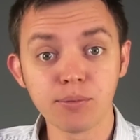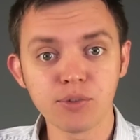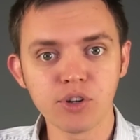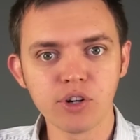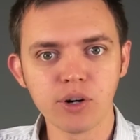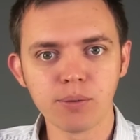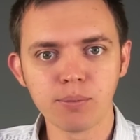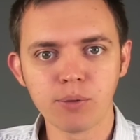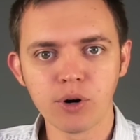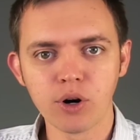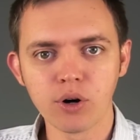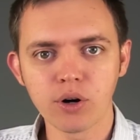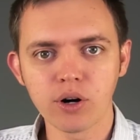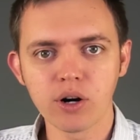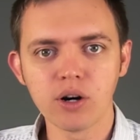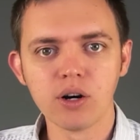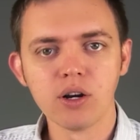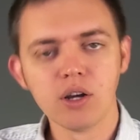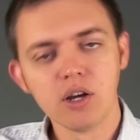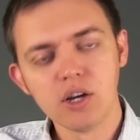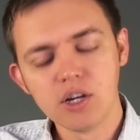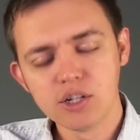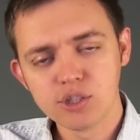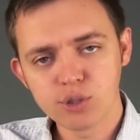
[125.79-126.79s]
up to your
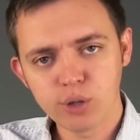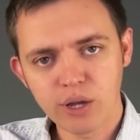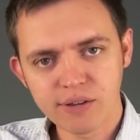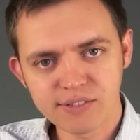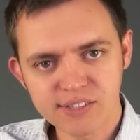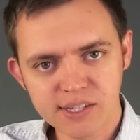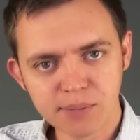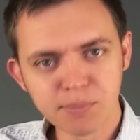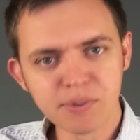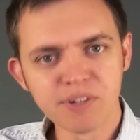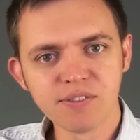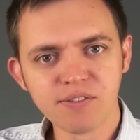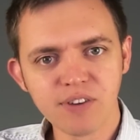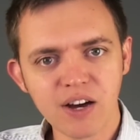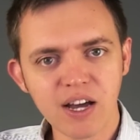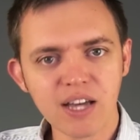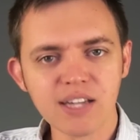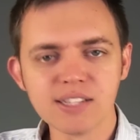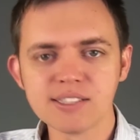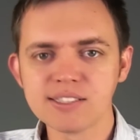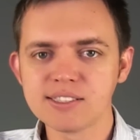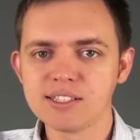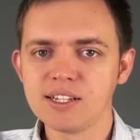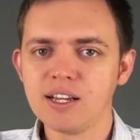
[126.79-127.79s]
broker. So you have some
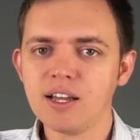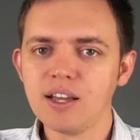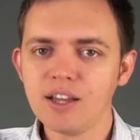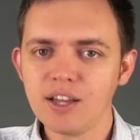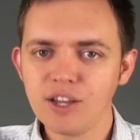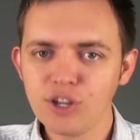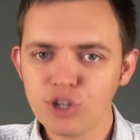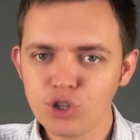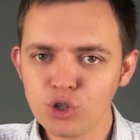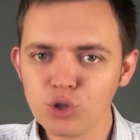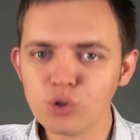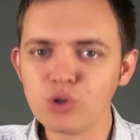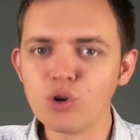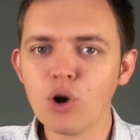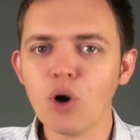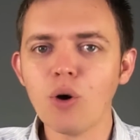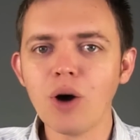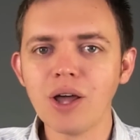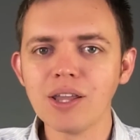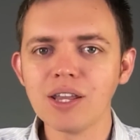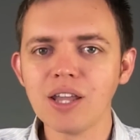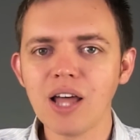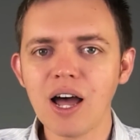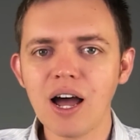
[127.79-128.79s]
device, you
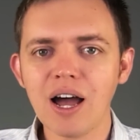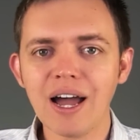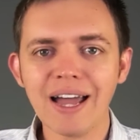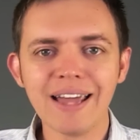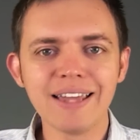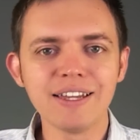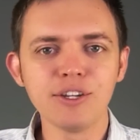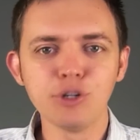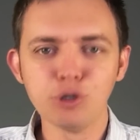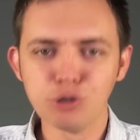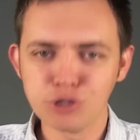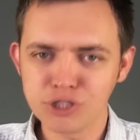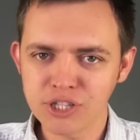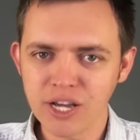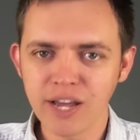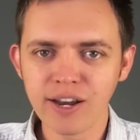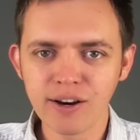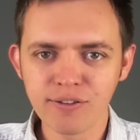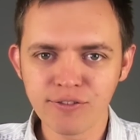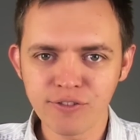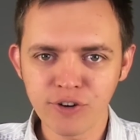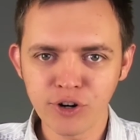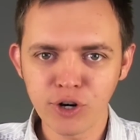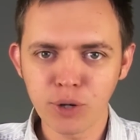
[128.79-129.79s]
go online, you
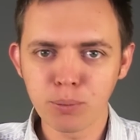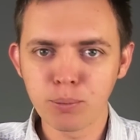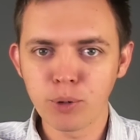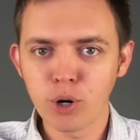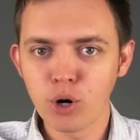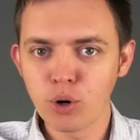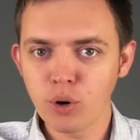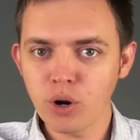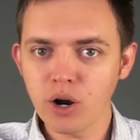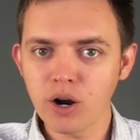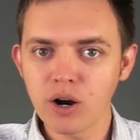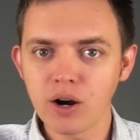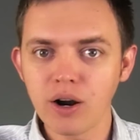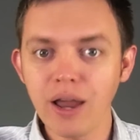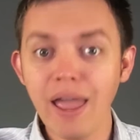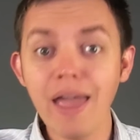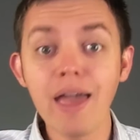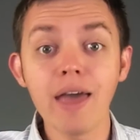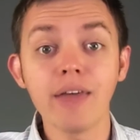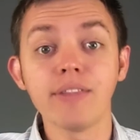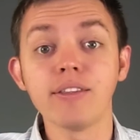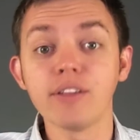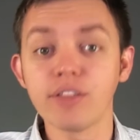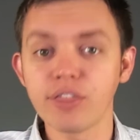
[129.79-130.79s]
sign up for your broker,
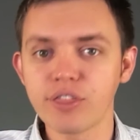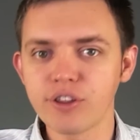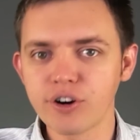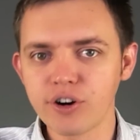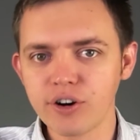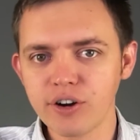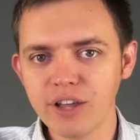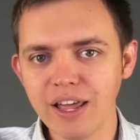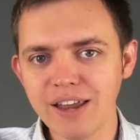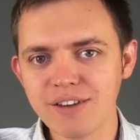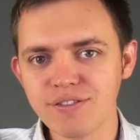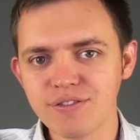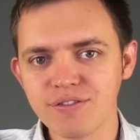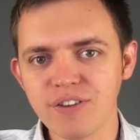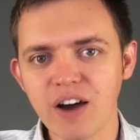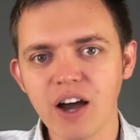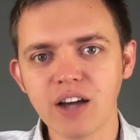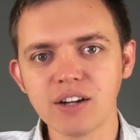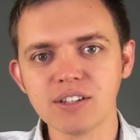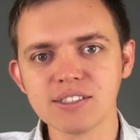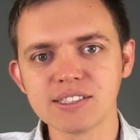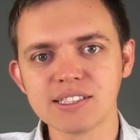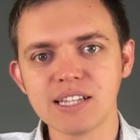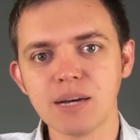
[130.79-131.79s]
and the third and
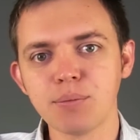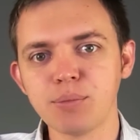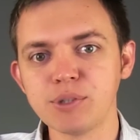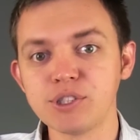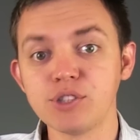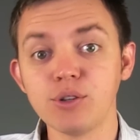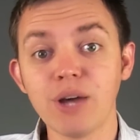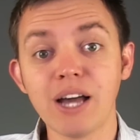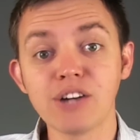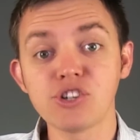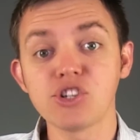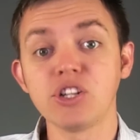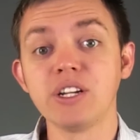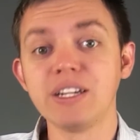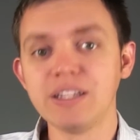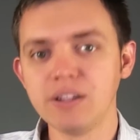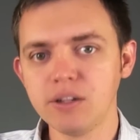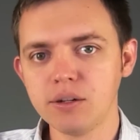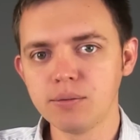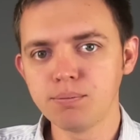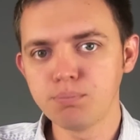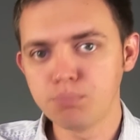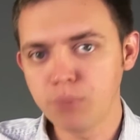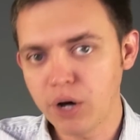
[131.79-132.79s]
final step is you actually
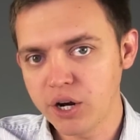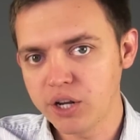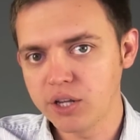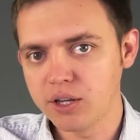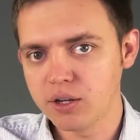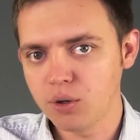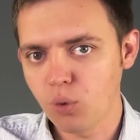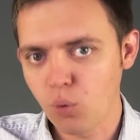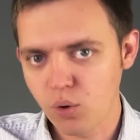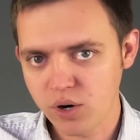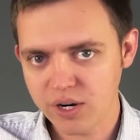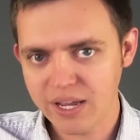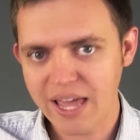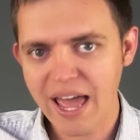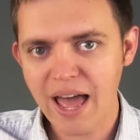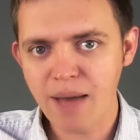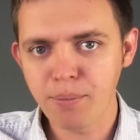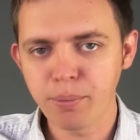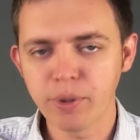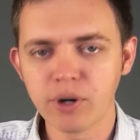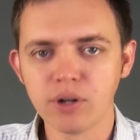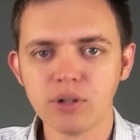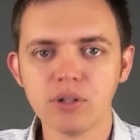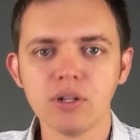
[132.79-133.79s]
need money or
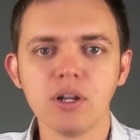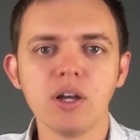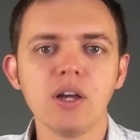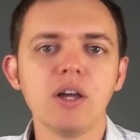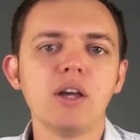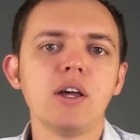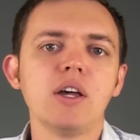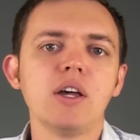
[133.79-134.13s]
capital.